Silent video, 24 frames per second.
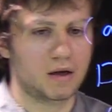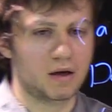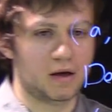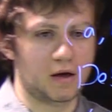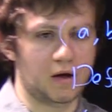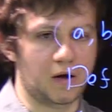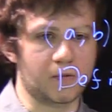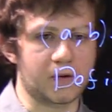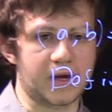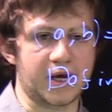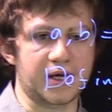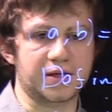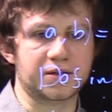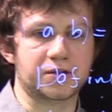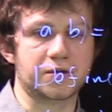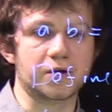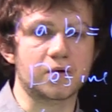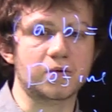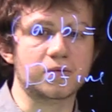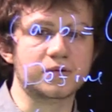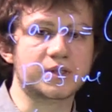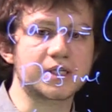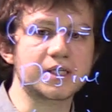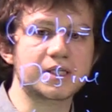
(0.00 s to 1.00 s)
Okay,
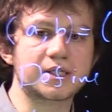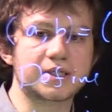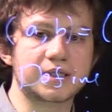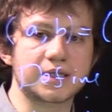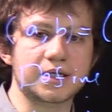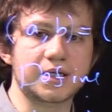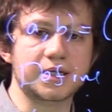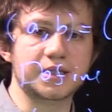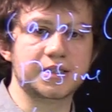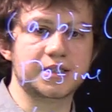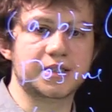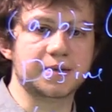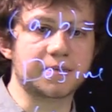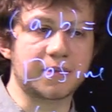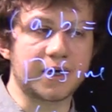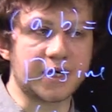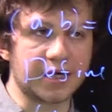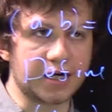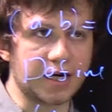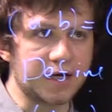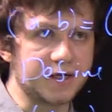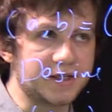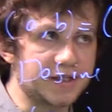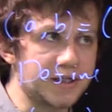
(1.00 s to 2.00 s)
so this is the
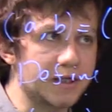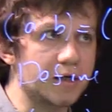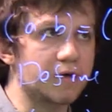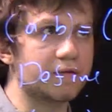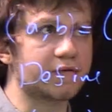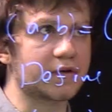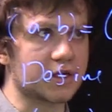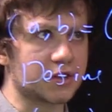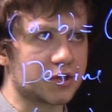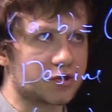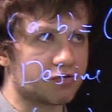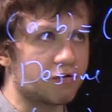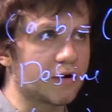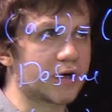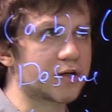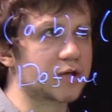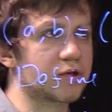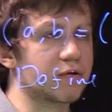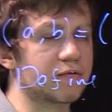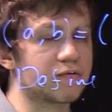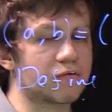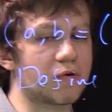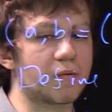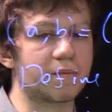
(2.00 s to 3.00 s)
main idea of
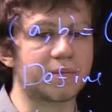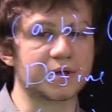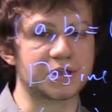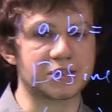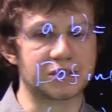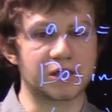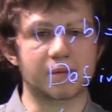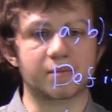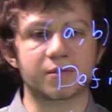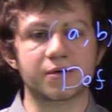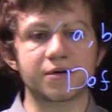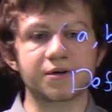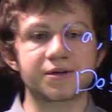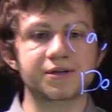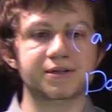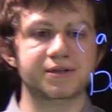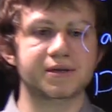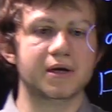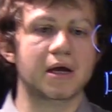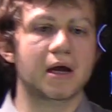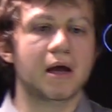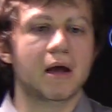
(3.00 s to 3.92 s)
construction of complex numbers.